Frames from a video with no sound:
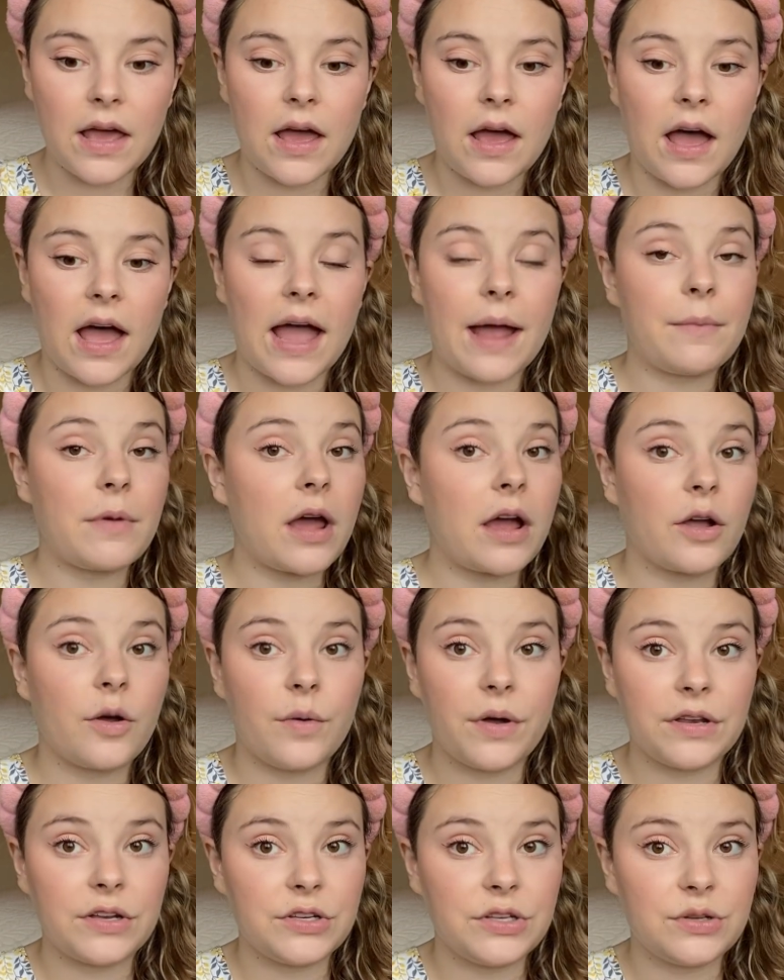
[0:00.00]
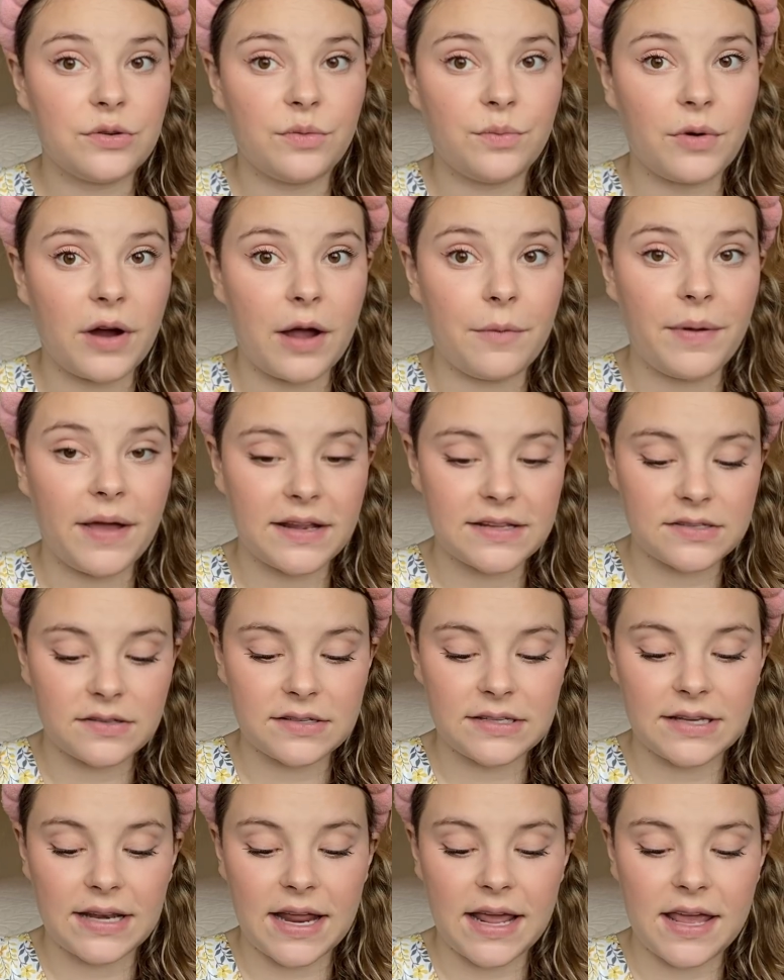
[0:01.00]
I'm not going to do a brow pencil
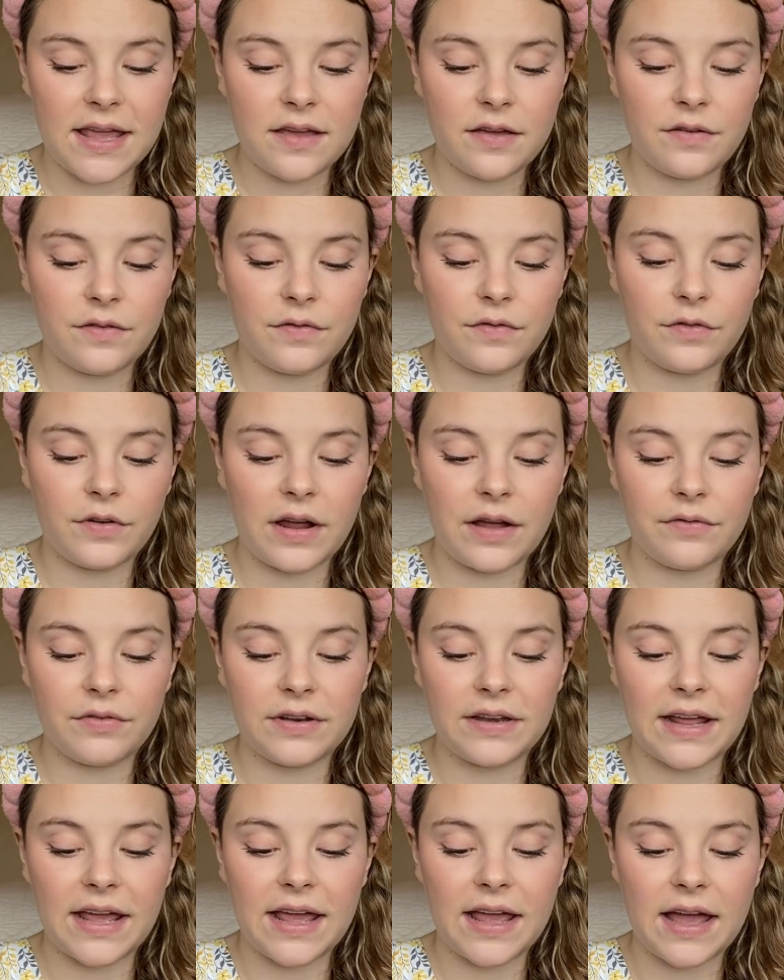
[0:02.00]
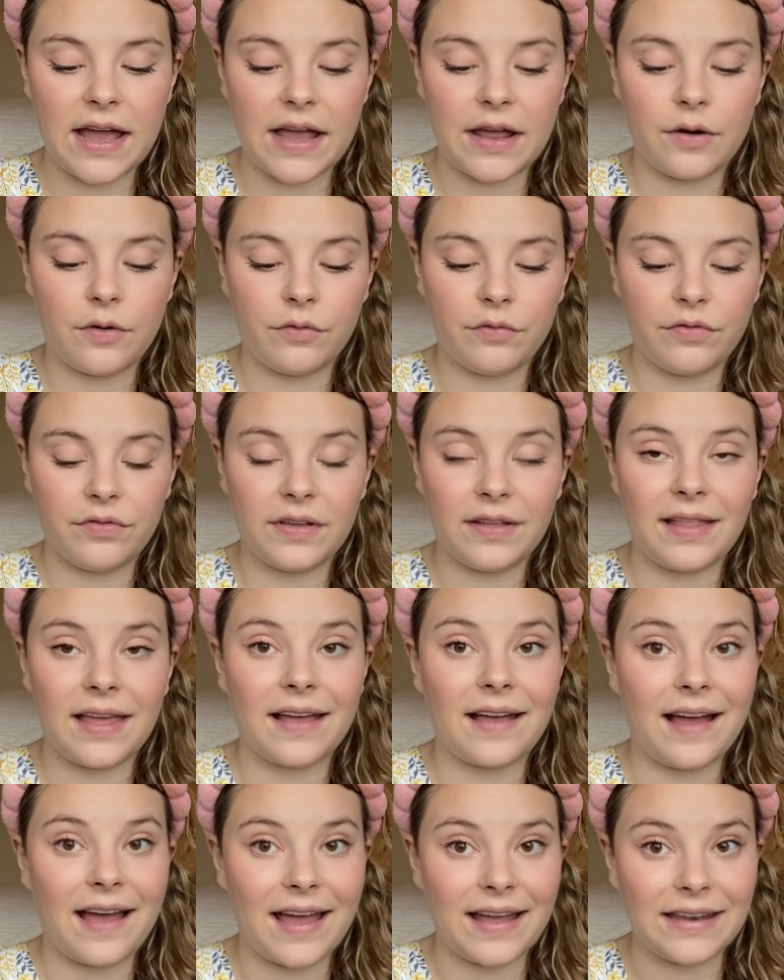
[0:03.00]
today for every day. I don't feel like
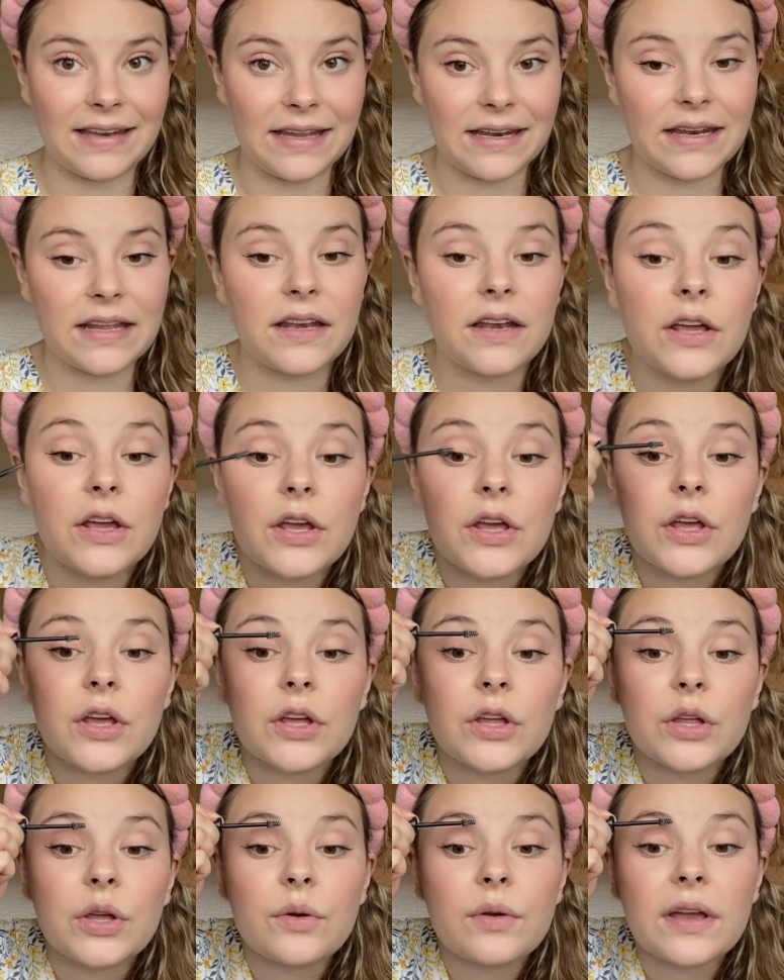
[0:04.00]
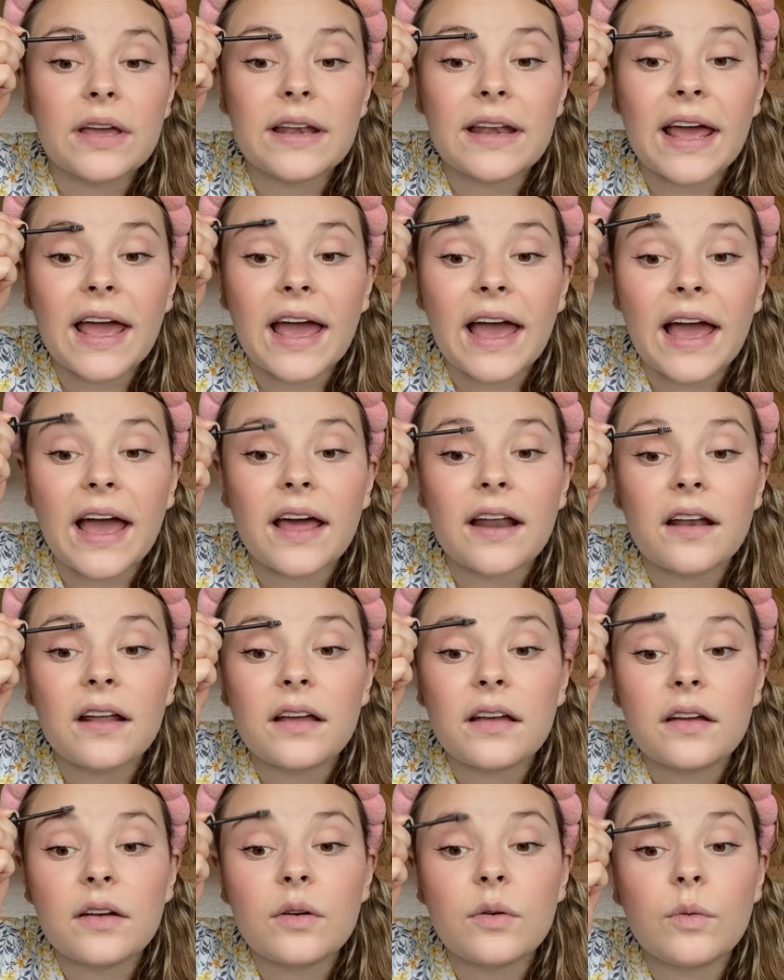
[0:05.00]
I need it. You can add
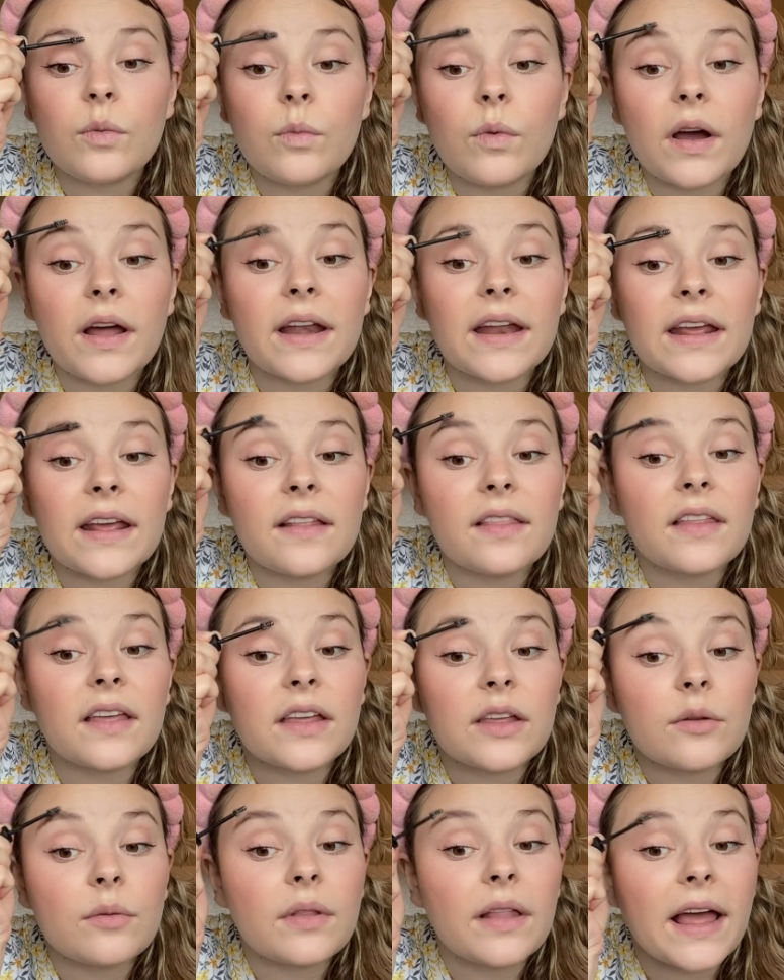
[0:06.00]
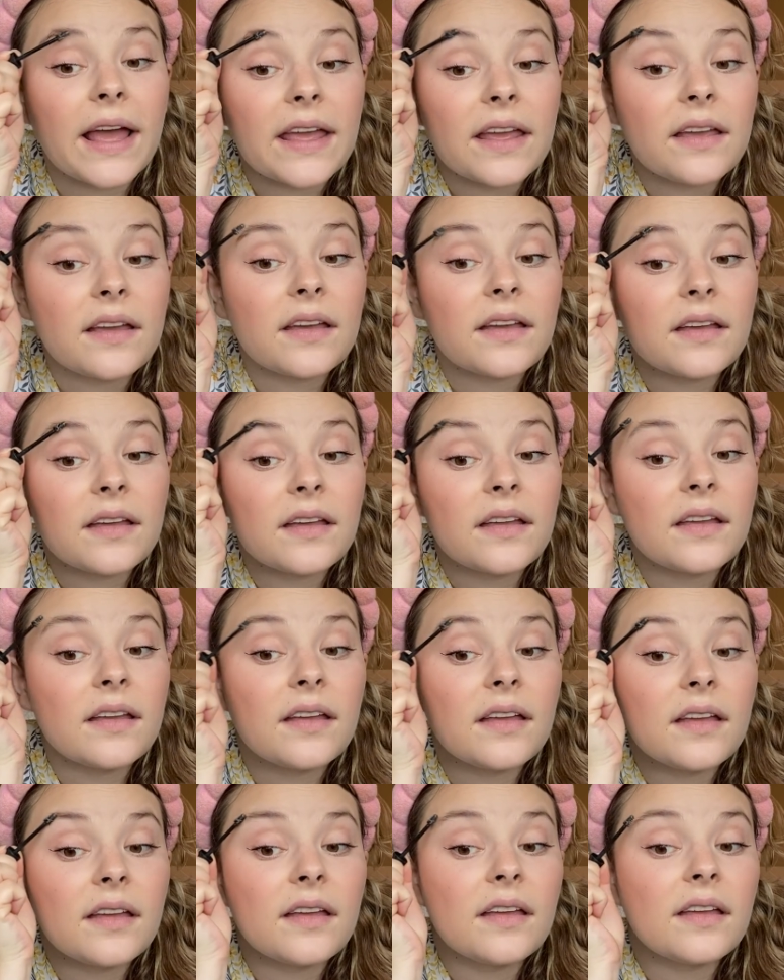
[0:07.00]
one in that you like,
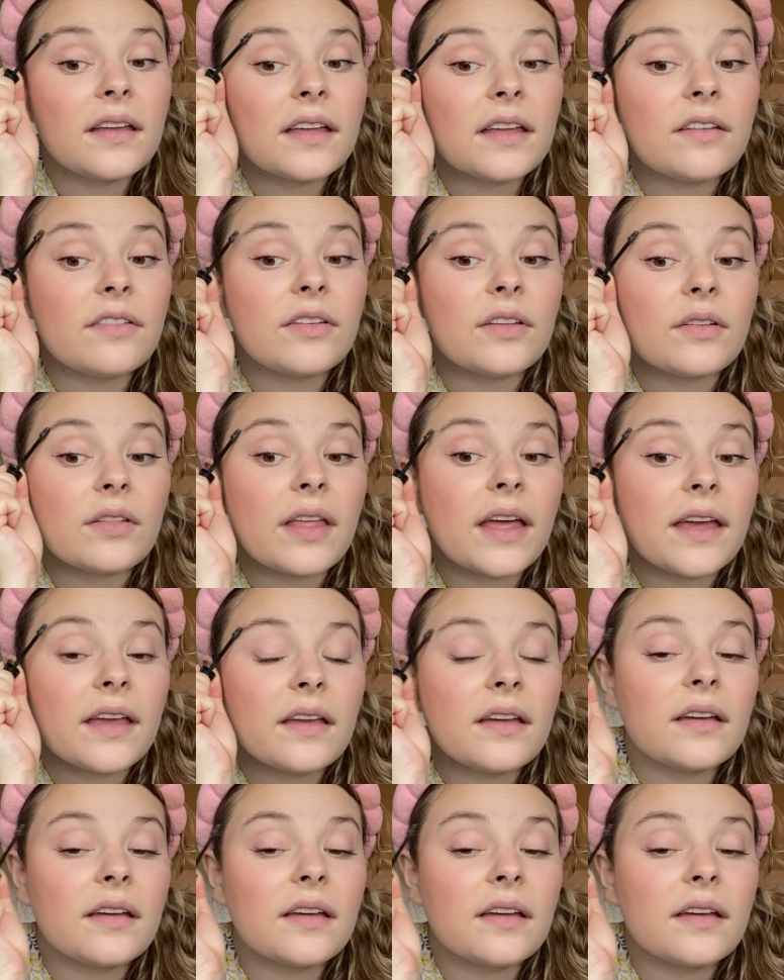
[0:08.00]
if you like.